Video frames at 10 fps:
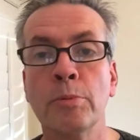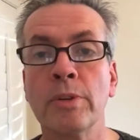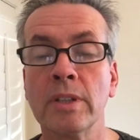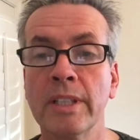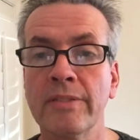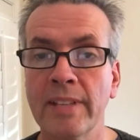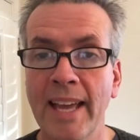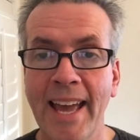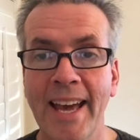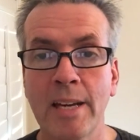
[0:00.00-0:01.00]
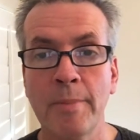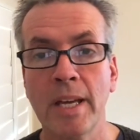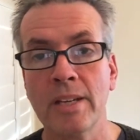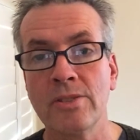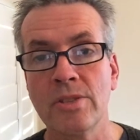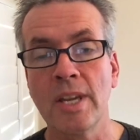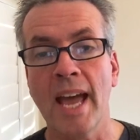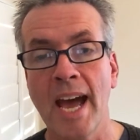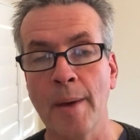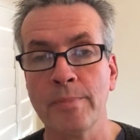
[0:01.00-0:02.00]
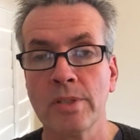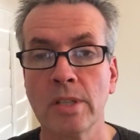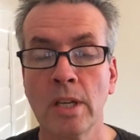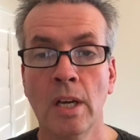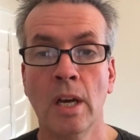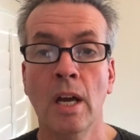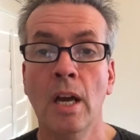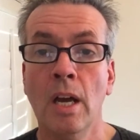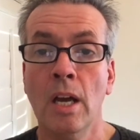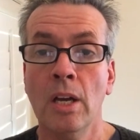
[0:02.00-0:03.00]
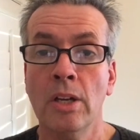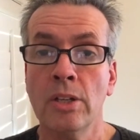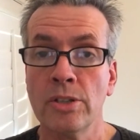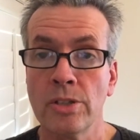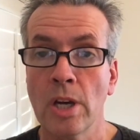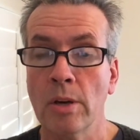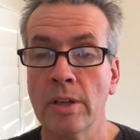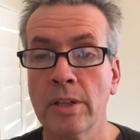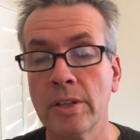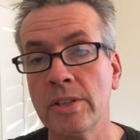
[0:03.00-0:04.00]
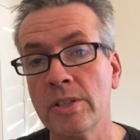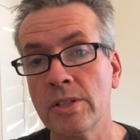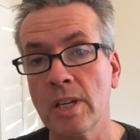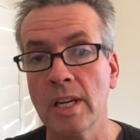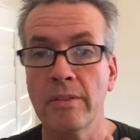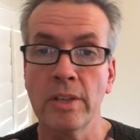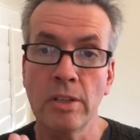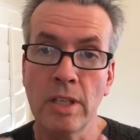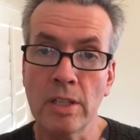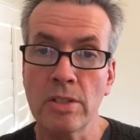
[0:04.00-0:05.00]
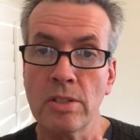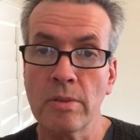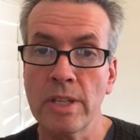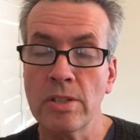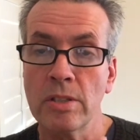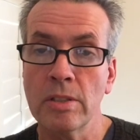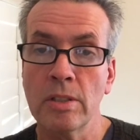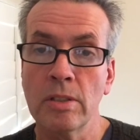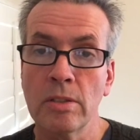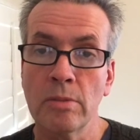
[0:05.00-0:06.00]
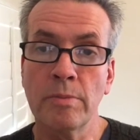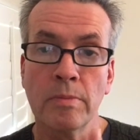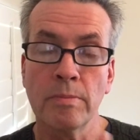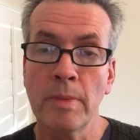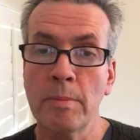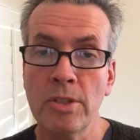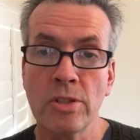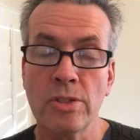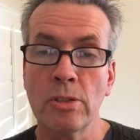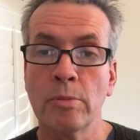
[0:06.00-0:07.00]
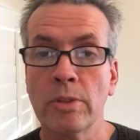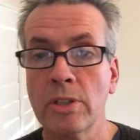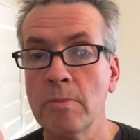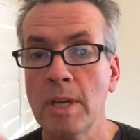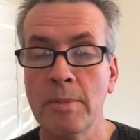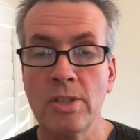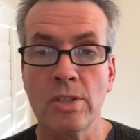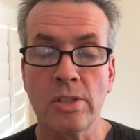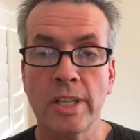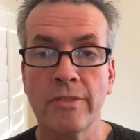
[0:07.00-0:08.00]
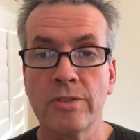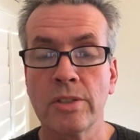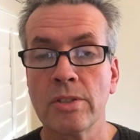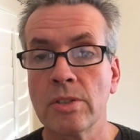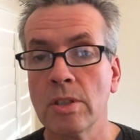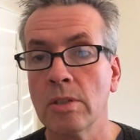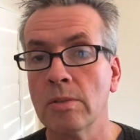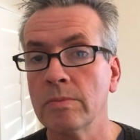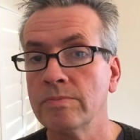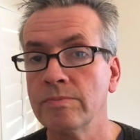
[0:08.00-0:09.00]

Uber and Lyft, How to Manage the Apps. So this is kind of a unique situation. You may be just Uber and you may be just Lyft, so